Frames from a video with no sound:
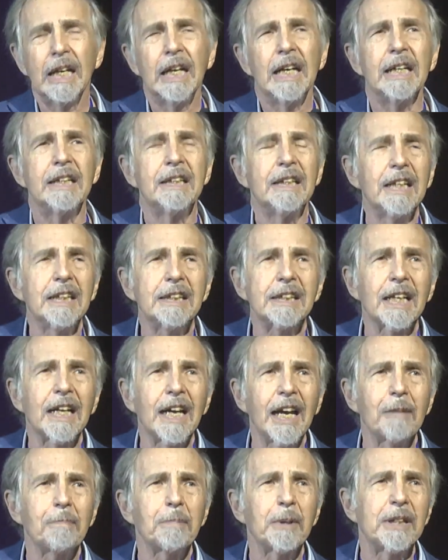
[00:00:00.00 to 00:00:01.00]
It needs to
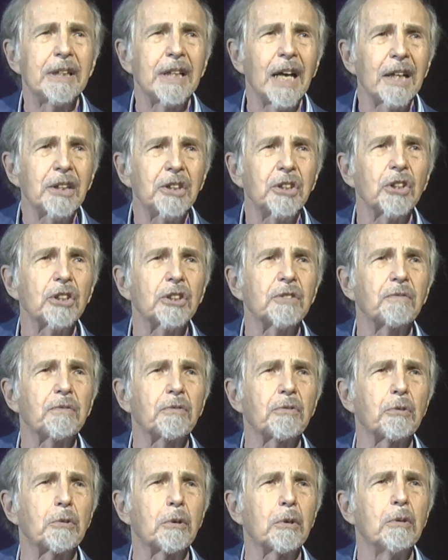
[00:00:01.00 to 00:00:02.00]
happen not
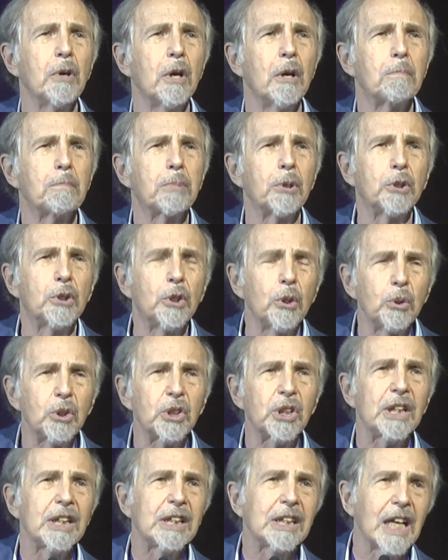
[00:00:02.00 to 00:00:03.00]
just through
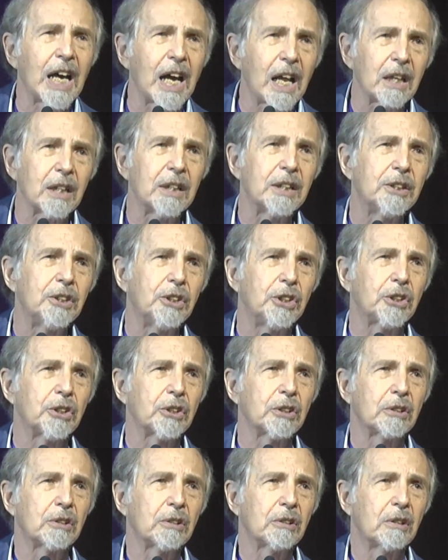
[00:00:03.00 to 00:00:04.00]
producing knowledge,
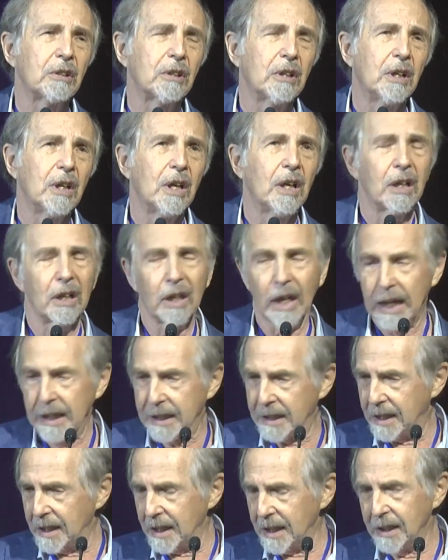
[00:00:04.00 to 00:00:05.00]

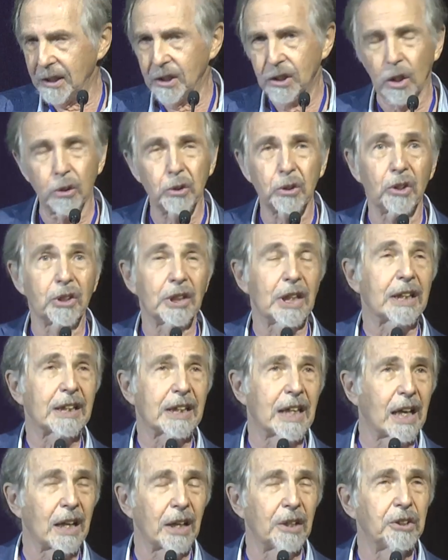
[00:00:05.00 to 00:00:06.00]
like the social
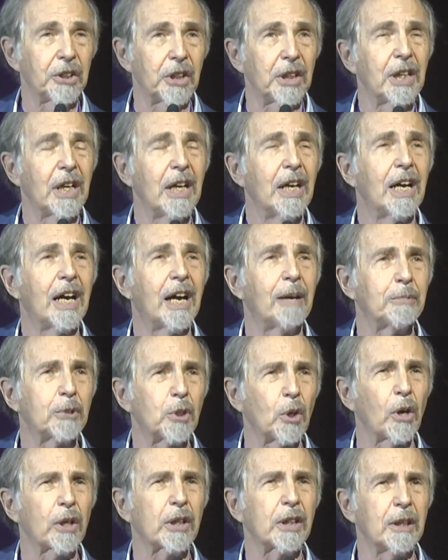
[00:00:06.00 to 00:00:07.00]
technology I'm
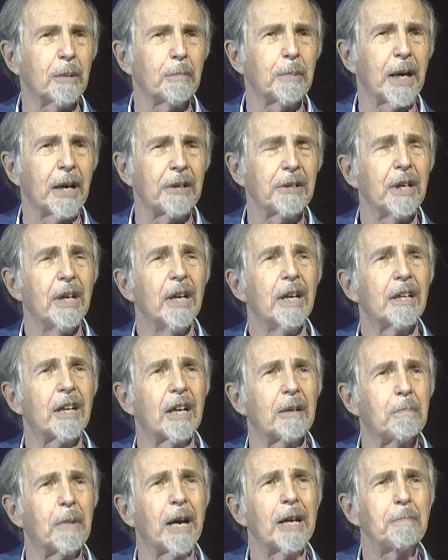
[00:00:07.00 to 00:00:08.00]
talking about,
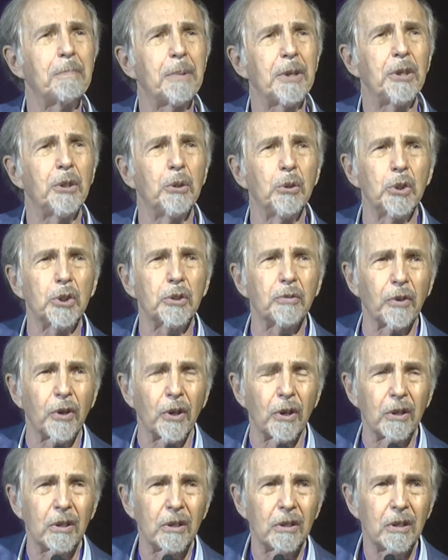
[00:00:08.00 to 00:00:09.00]
that might be
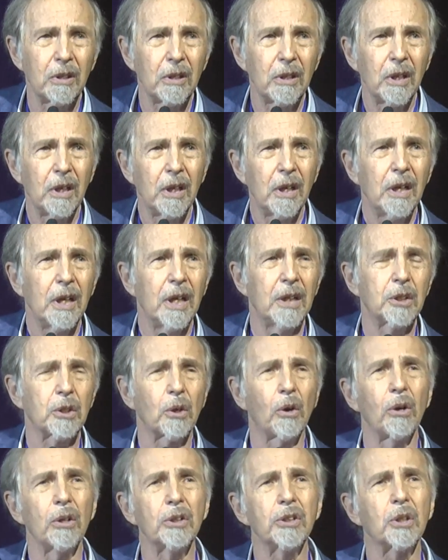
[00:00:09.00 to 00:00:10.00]
useful. It's
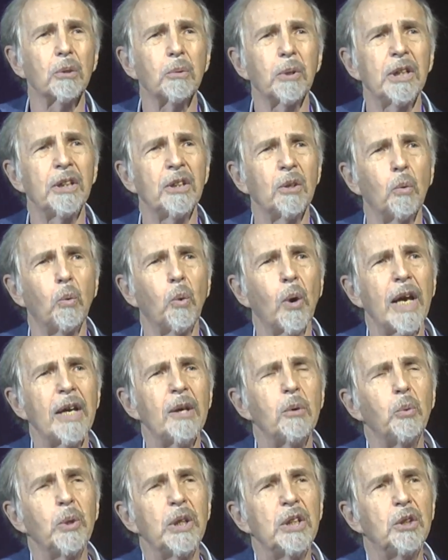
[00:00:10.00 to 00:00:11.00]
also in the way
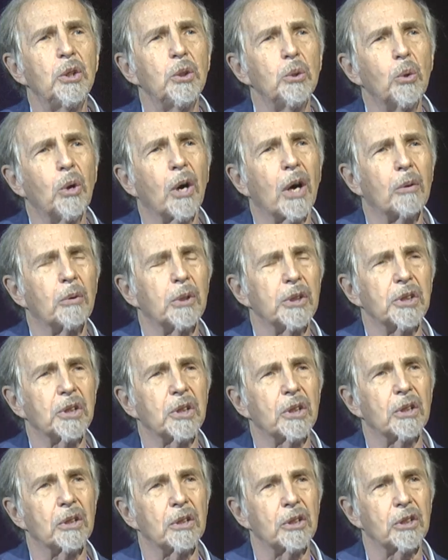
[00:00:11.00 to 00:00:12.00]
we do our
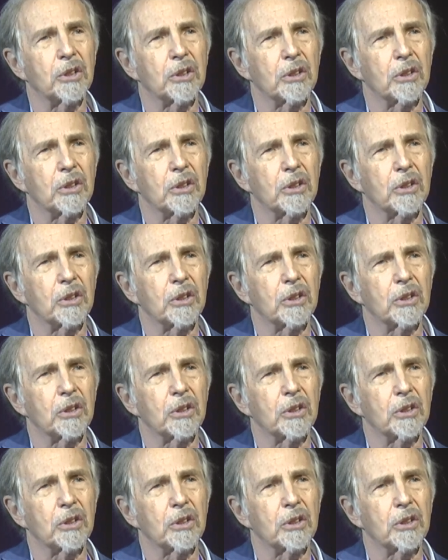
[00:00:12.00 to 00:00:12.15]
research.